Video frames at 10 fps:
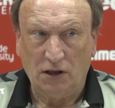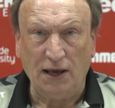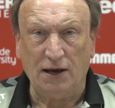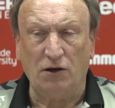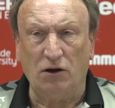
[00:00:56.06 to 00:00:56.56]

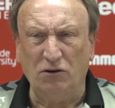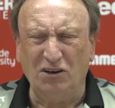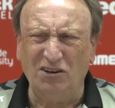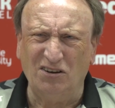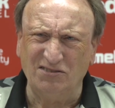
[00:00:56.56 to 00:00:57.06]
Yeah,
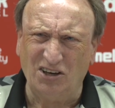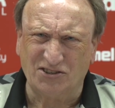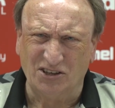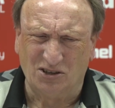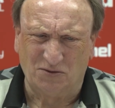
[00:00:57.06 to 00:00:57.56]

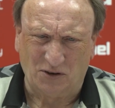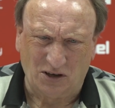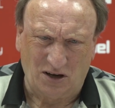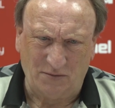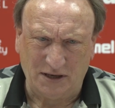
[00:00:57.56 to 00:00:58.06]
not an awful
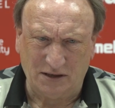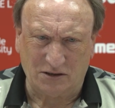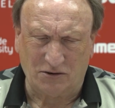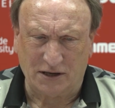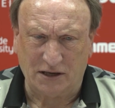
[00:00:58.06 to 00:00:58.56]
lot. I mean,
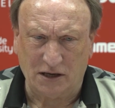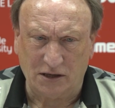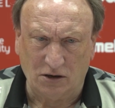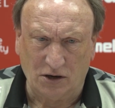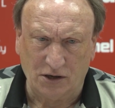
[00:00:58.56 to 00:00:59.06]
crikey,
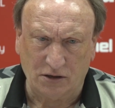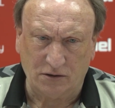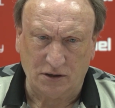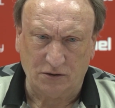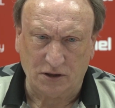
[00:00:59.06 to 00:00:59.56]

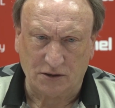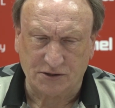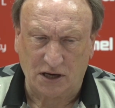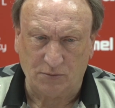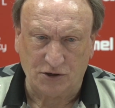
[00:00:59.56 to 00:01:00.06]
I
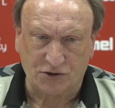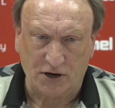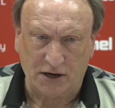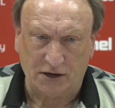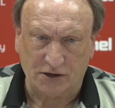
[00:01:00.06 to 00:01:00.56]
see them in
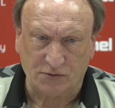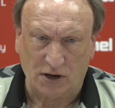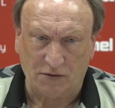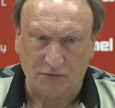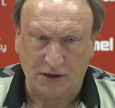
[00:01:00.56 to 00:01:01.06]
training as
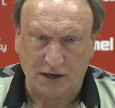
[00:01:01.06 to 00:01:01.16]
well every